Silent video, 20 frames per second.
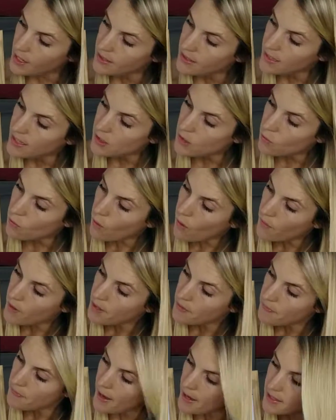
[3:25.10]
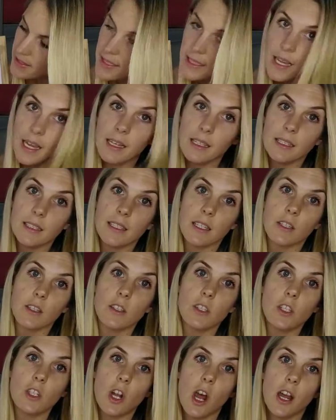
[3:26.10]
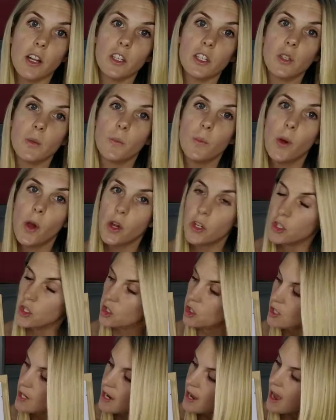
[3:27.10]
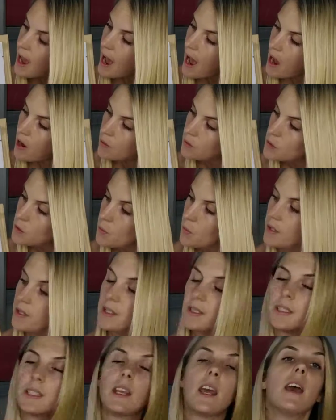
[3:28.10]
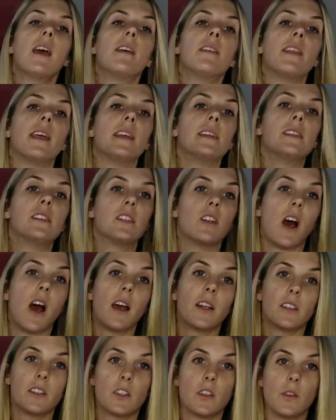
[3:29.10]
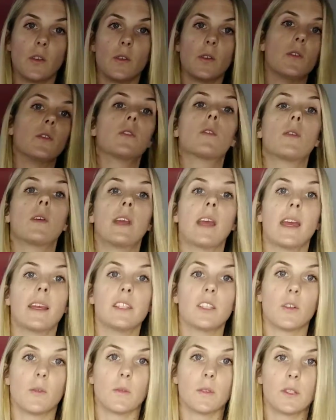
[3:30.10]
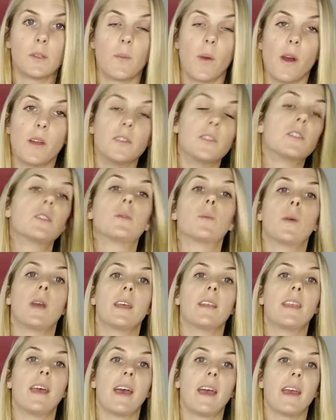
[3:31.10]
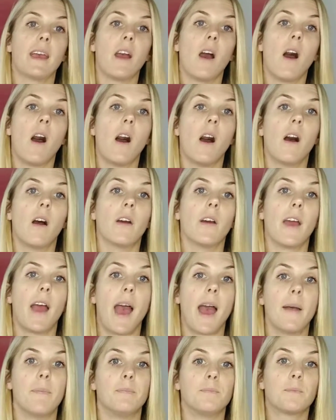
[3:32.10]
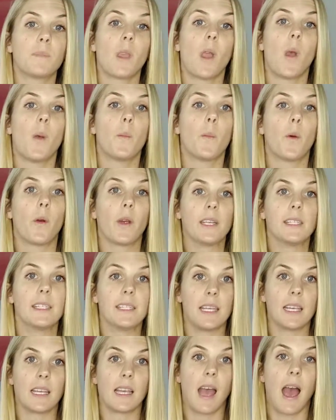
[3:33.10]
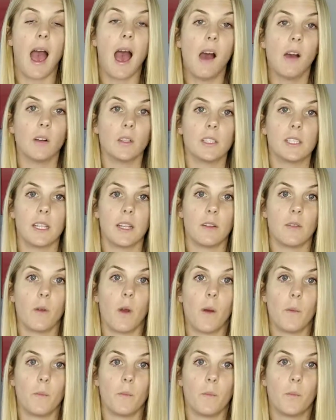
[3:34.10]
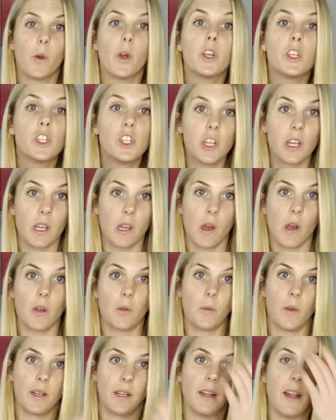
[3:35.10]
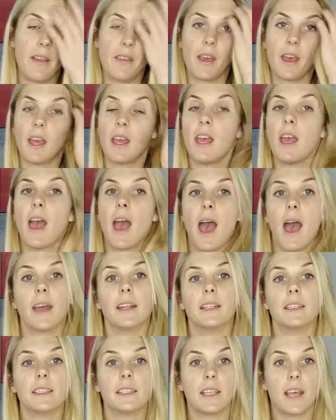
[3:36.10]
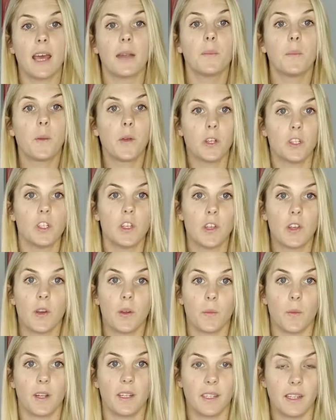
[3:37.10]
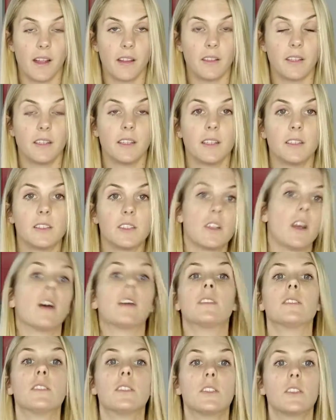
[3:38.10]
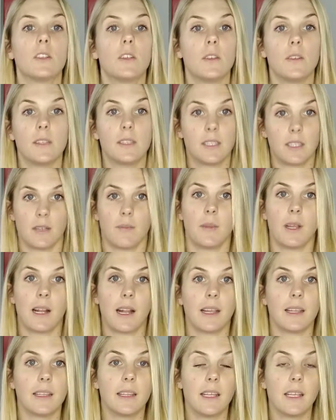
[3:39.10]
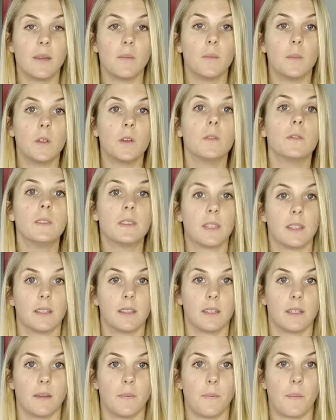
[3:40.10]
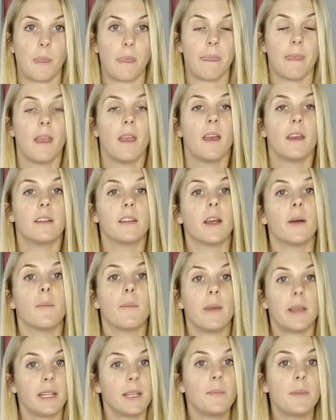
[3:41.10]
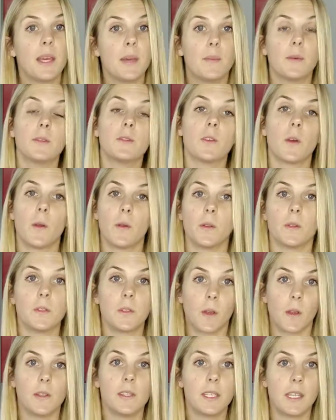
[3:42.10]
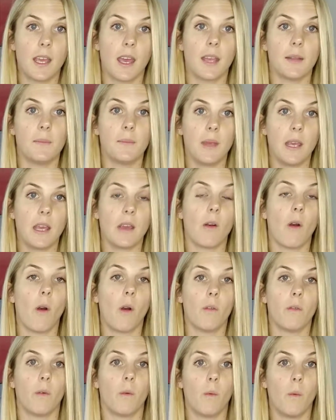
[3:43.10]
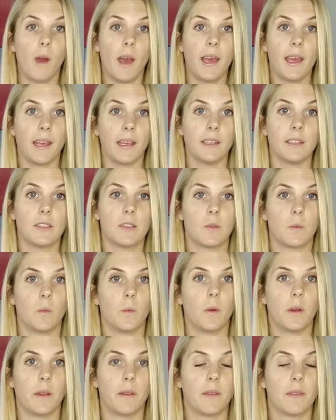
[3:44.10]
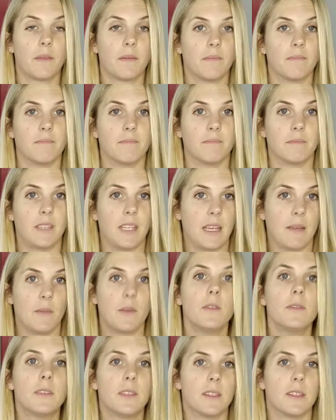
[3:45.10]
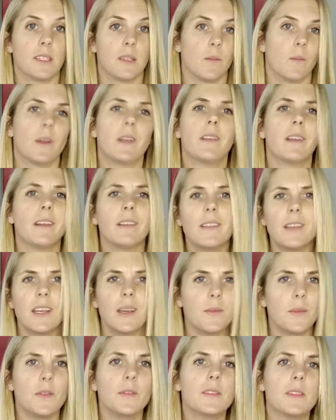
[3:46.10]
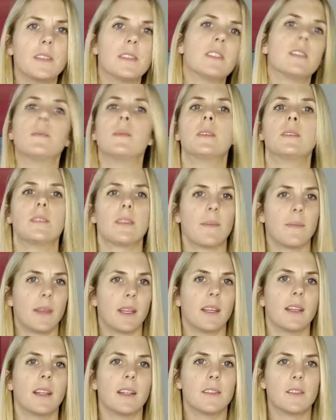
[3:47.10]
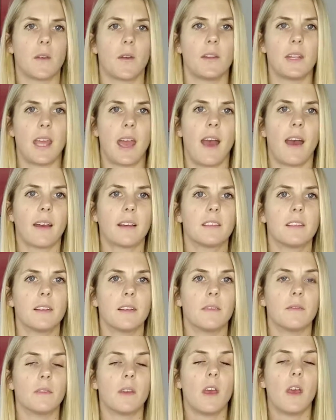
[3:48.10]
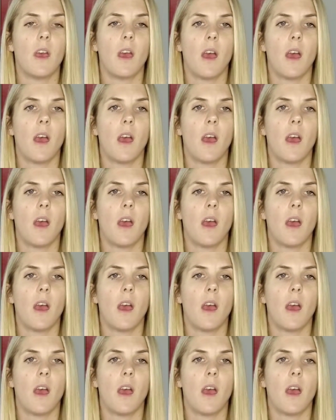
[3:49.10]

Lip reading: these growing fat cells start to push outwards. They start to create a response where they are pressing out and pushing on one another. And it's that pushing on one another that starts to stimulate the immune system. Now, many people don't associate being overweight with the immune system. We think the immune system is something that's only active,